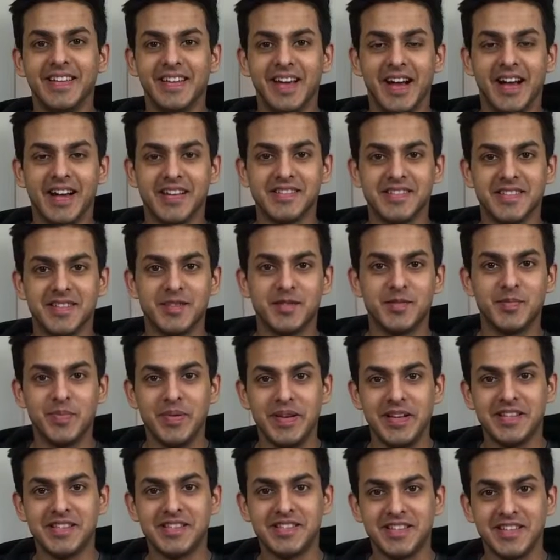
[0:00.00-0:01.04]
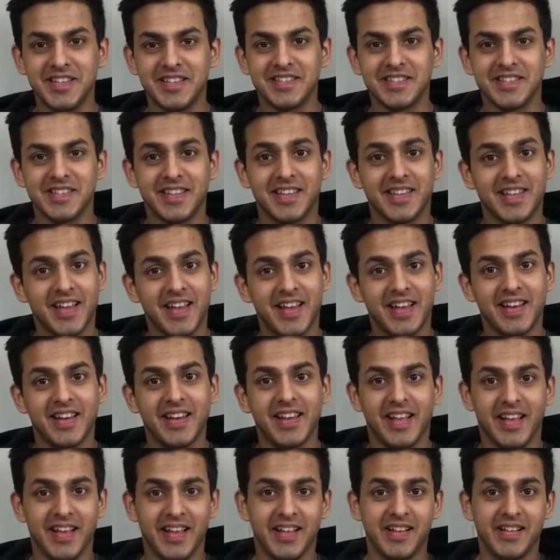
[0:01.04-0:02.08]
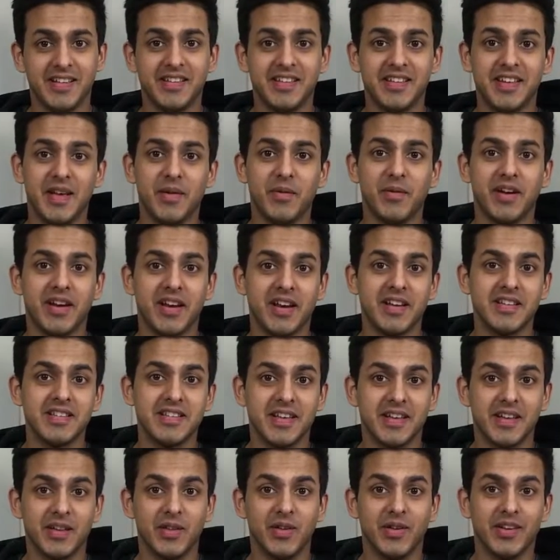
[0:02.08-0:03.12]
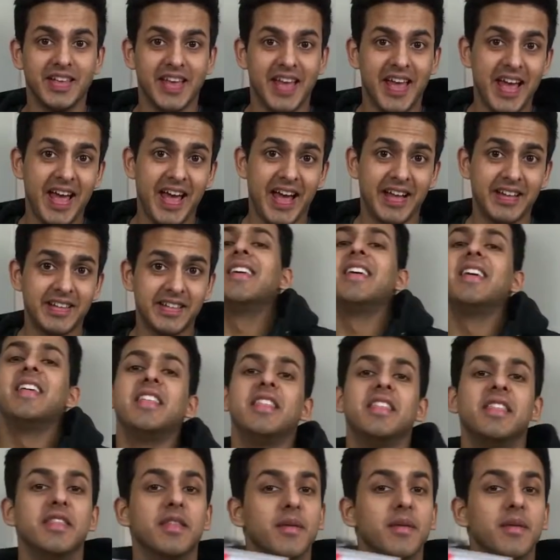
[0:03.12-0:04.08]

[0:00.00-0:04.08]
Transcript: guys, it's Beats season again, and today we're gonna take a look at the